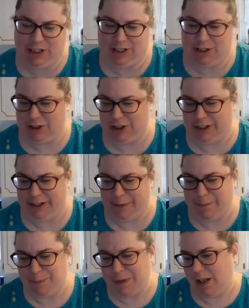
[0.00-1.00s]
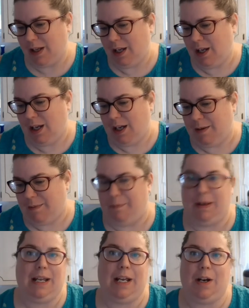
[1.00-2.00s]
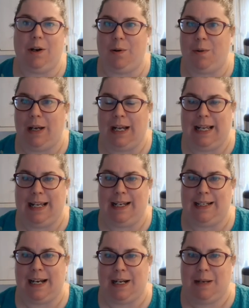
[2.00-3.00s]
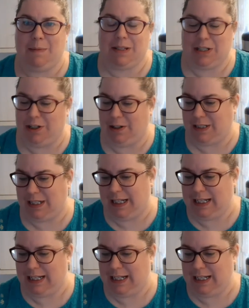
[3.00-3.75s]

Just your mayo and honey mustard